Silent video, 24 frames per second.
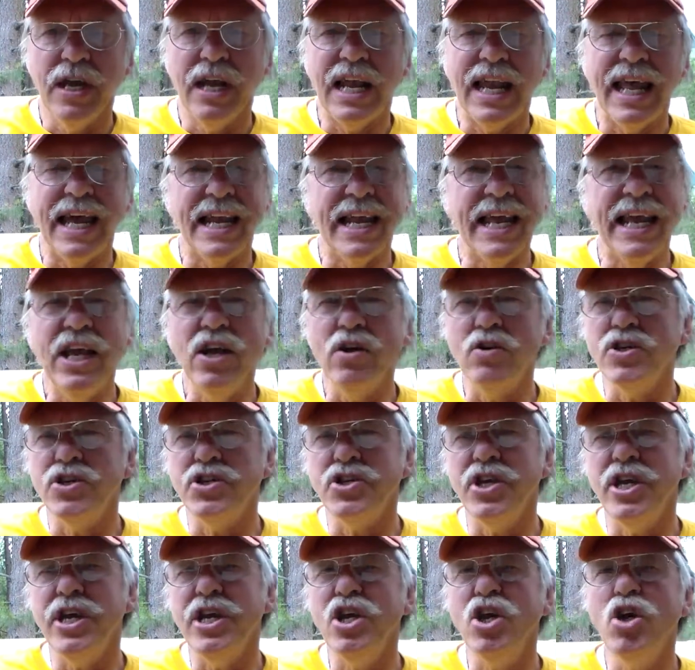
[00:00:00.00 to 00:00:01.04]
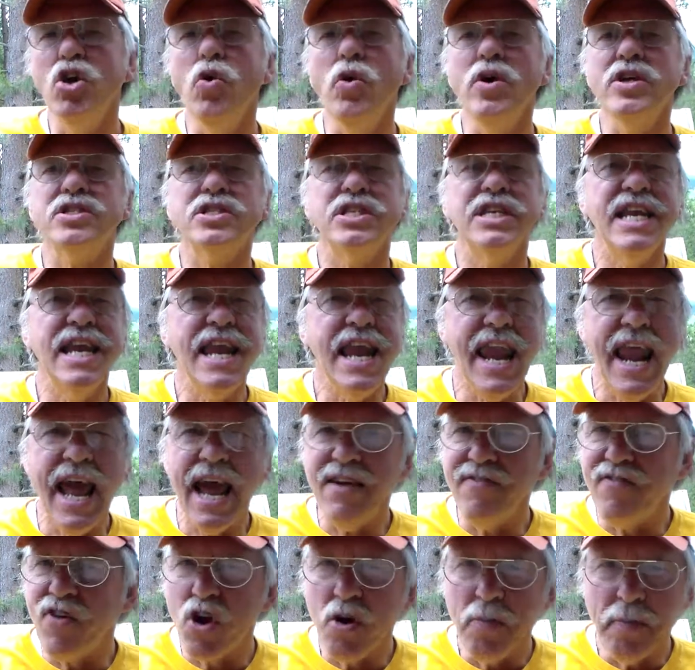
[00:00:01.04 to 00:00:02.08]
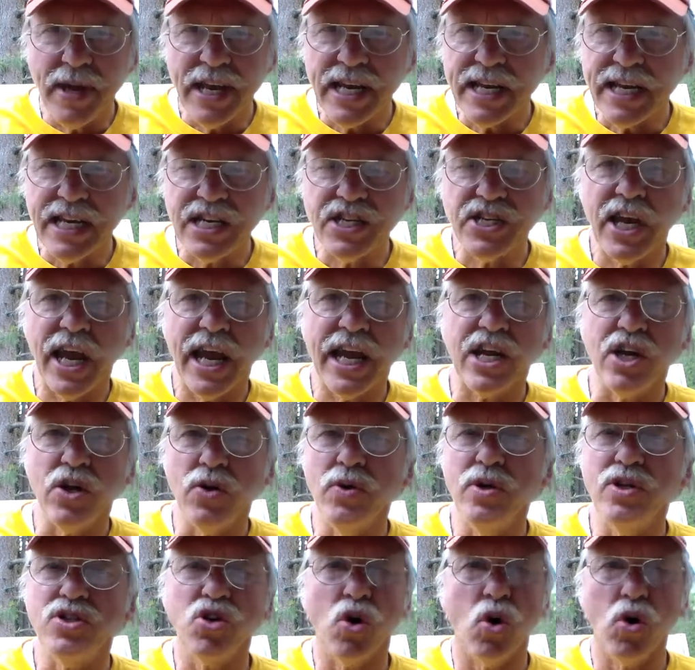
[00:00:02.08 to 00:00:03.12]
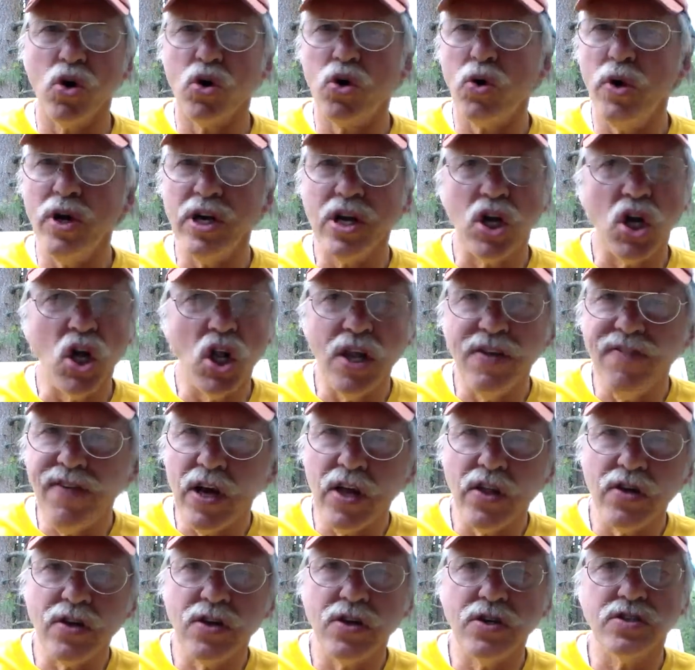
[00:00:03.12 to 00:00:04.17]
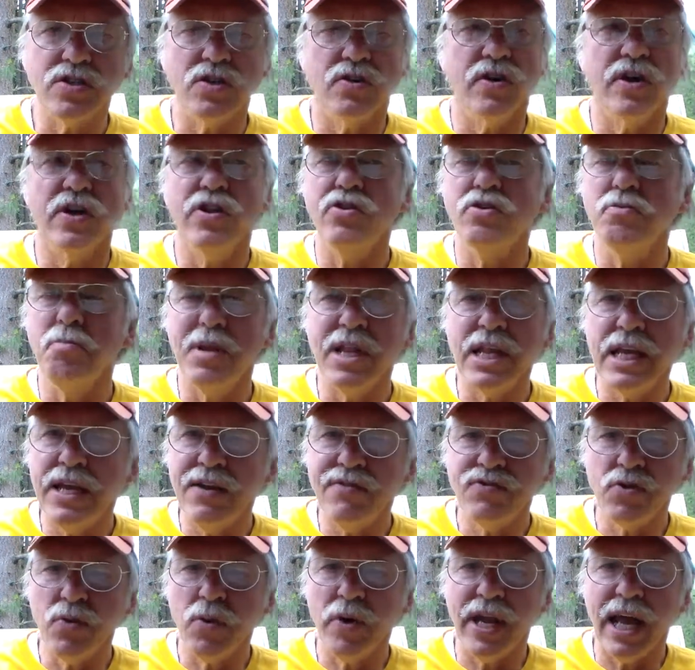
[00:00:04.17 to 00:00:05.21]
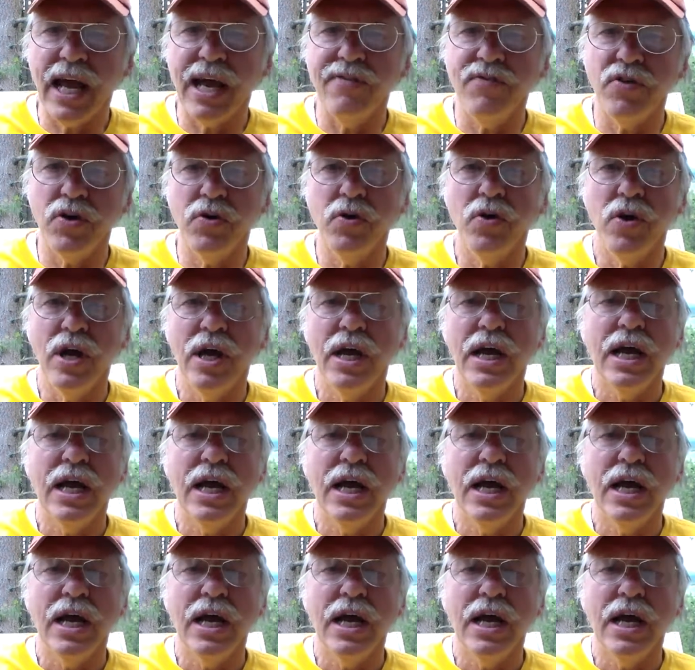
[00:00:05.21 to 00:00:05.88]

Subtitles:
Let he or she who has never been cantankerous or critical of others or other beliefs and what have you,